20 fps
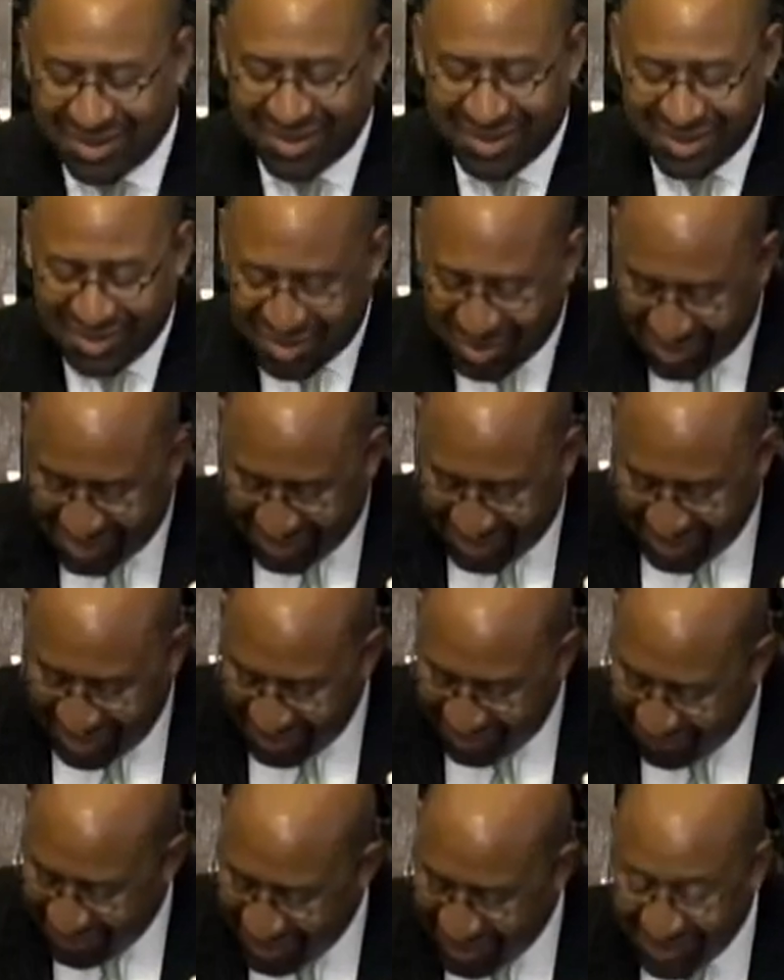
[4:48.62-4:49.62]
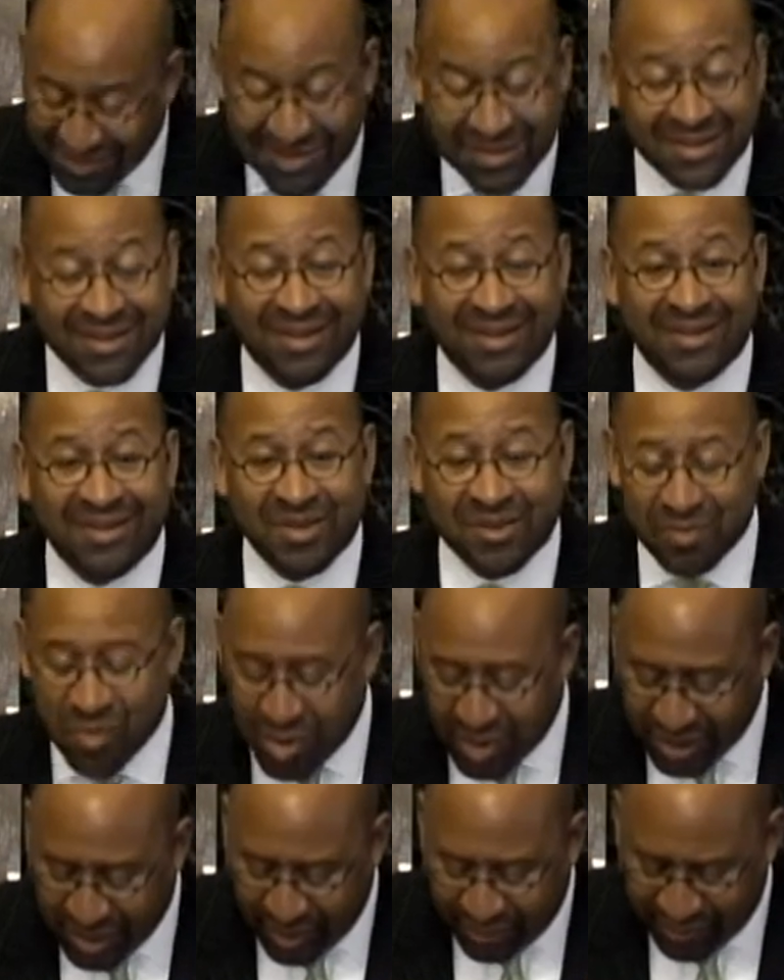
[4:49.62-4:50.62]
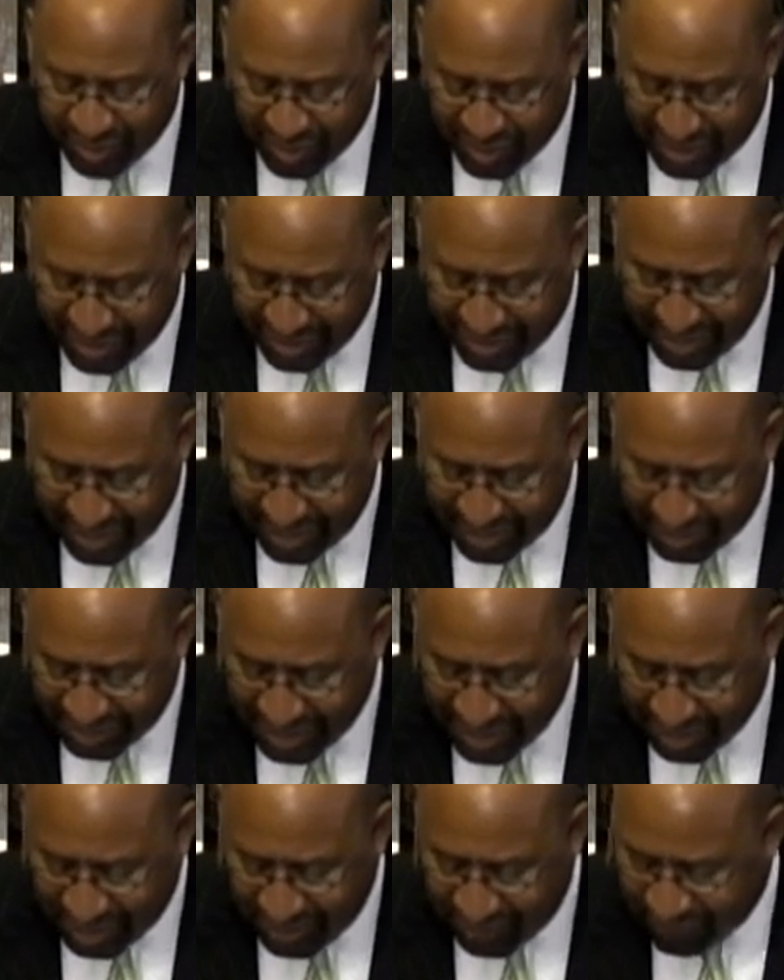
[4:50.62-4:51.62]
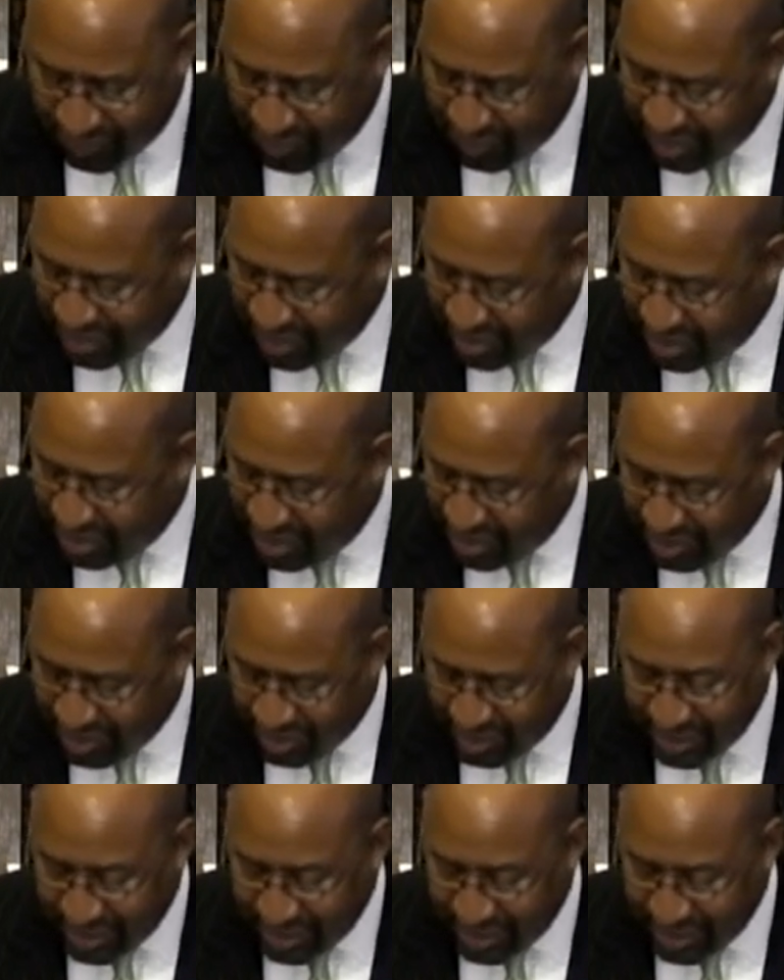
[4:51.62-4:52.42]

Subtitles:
to start with the high fives. Good morning, everyone, and thank you for being here.